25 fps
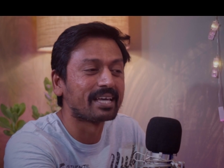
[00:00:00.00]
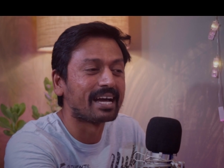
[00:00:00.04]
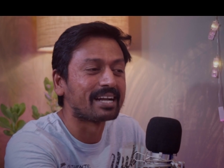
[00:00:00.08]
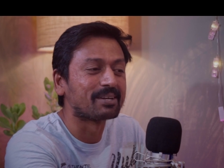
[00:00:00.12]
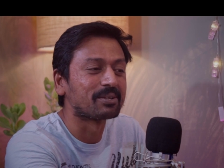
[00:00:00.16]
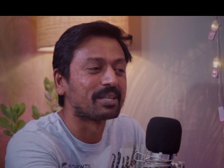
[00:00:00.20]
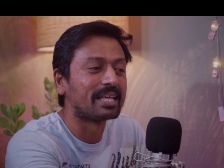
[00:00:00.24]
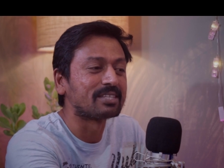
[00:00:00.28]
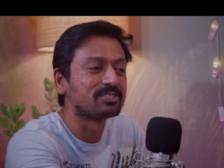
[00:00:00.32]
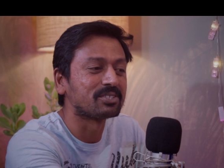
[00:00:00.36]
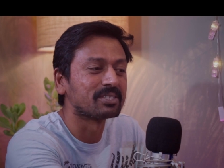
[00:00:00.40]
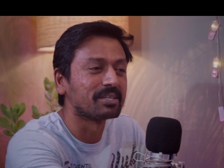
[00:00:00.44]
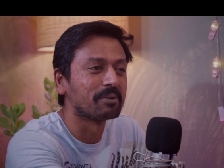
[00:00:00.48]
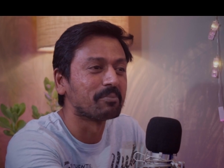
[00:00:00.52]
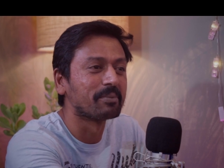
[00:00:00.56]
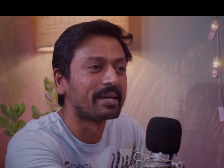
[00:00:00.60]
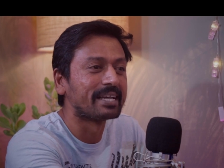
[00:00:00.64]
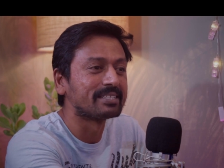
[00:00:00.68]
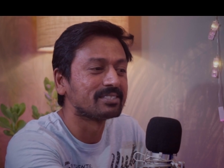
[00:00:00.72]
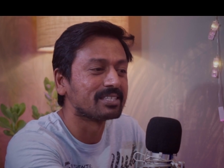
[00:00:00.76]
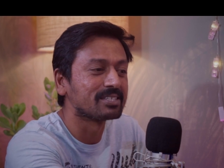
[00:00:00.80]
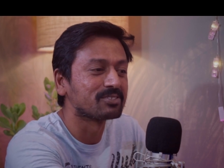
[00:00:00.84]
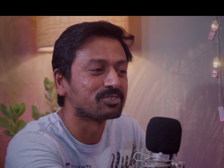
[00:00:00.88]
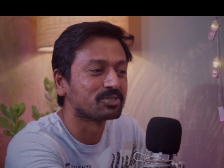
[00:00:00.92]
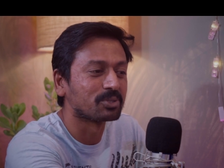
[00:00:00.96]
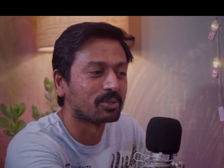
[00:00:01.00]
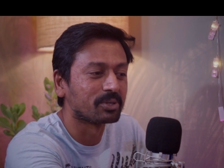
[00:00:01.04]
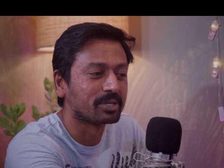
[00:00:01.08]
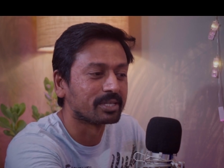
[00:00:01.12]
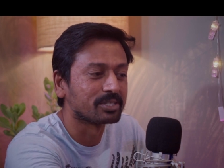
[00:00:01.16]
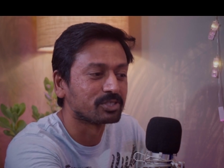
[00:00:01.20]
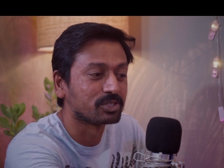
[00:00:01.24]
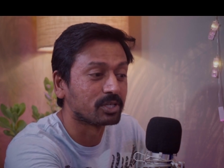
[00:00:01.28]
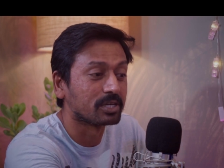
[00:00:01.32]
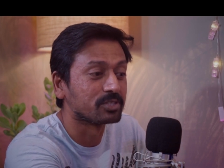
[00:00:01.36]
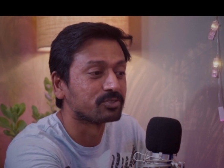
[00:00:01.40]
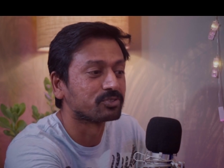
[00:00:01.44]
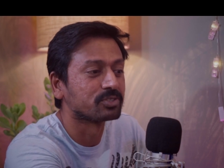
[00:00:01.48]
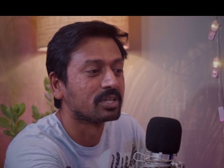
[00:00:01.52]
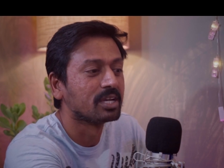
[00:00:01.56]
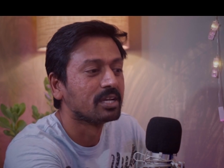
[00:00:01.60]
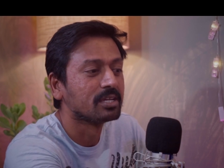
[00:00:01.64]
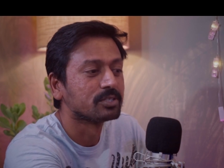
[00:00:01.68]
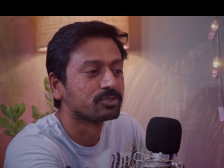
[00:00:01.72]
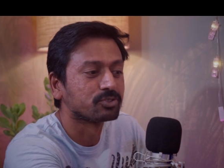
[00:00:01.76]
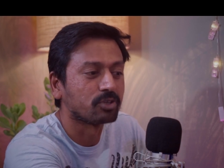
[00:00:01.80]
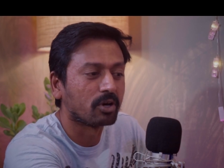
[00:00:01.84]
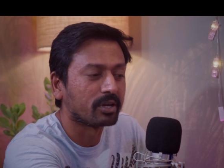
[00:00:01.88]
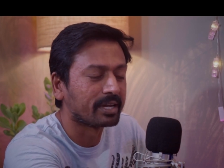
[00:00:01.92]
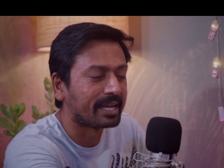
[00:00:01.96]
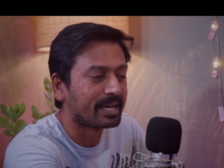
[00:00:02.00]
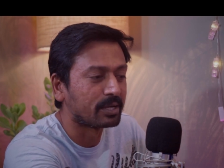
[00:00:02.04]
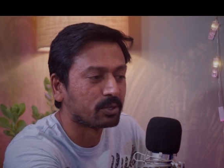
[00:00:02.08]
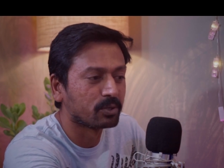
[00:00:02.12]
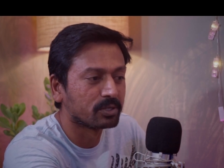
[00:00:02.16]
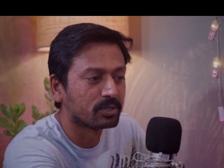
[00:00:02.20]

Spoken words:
that's an amazing story. Cheers. Sorry, I